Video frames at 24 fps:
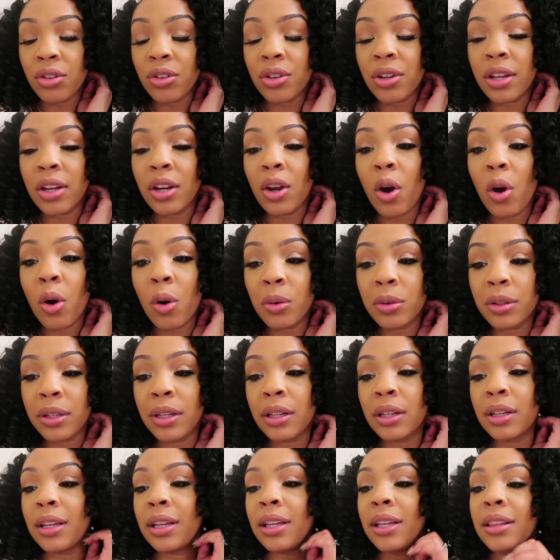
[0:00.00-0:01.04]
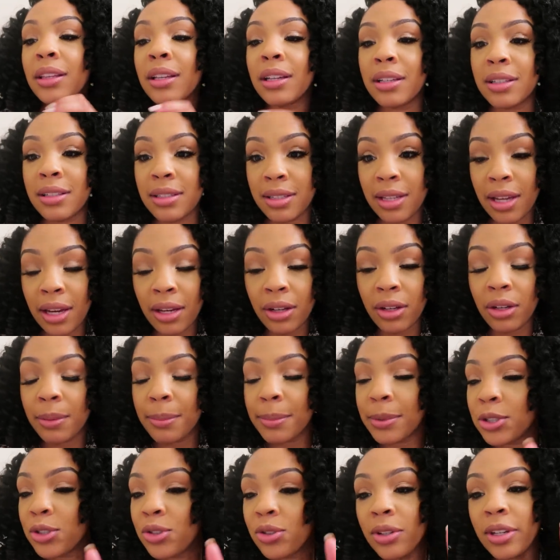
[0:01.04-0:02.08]
You can hold it in the container,
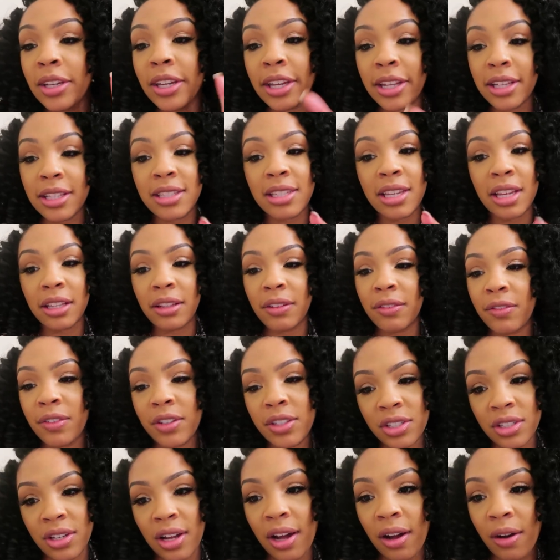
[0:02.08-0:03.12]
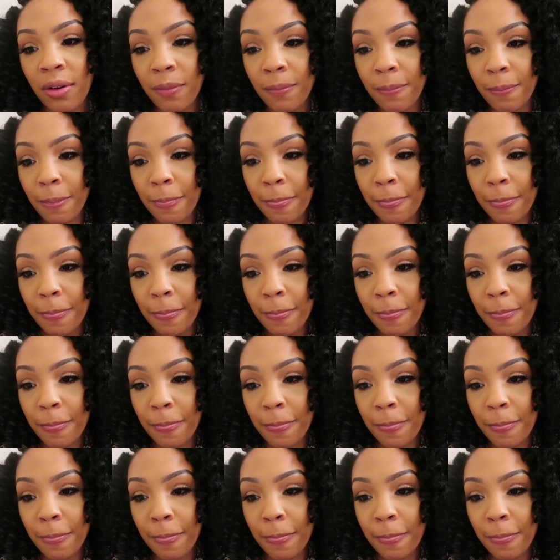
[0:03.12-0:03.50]
but you can't take the fish out.